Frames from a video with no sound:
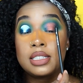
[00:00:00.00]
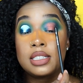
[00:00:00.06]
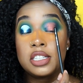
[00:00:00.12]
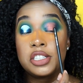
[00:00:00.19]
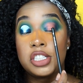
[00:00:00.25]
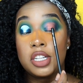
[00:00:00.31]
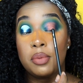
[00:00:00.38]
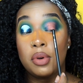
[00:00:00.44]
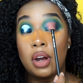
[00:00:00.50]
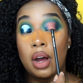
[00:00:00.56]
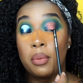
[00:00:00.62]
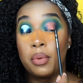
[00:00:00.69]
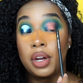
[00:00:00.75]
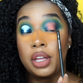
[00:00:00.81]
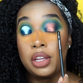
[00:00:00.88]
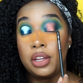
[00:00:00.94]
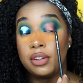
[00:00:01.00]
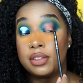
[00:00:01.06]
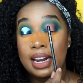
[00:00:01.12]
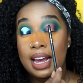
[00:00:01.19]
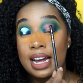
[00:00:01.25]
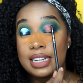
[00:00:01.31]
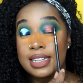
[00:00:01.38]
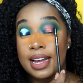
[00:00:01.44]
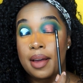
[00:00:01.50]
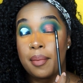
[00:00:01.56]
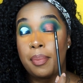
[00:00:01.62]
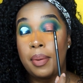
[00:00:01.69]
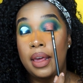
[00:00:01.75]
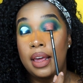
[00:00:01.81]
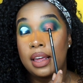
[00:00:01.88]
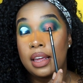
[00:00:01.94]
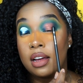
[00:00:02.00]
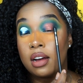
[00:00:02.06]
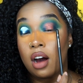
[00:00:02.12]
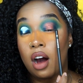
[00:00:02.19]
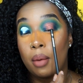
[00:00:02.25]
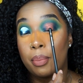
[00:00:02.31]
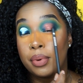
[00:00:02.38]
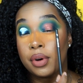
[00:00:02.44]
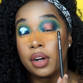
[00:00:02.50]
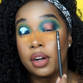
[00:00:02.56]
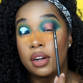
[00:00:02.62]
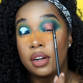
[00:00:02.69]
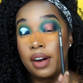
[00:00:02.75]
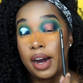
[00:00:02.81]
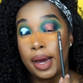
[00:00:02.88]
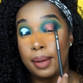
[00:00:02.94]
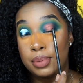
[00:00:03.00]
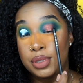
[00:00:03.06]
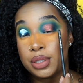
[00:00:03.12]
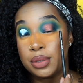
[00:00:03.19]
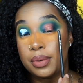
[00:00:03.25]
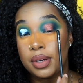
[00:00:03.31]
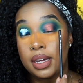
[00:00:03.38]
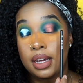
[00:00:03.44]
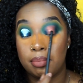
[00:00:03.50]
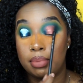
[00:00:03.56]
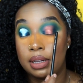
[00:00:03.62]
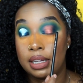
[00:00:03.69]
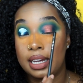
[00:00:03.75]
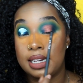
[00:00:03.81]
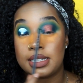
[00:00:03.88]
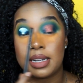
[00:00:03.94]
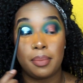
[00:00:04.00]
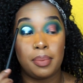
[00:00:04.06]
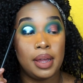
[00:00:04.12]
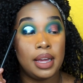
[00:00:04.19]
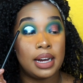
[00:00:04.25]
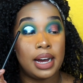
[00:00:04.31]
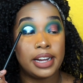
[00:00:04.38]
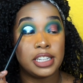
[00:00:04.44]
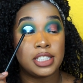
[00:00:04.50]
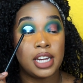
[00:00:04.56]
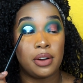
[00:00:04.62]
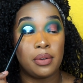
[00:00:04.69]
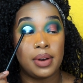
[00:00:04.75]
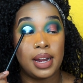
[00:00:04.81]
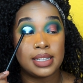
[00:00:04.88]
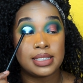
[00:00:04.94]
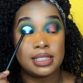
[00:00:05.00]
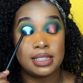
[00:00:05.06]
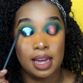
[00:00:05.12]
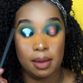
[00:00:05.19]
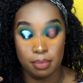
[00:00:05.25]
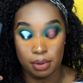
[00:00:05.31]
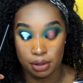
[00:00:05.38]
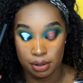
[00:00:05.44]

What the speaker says: It's the shimmer I want to use. It has like a pinky copper vibe to it. Blend a pink eyeshadow next to that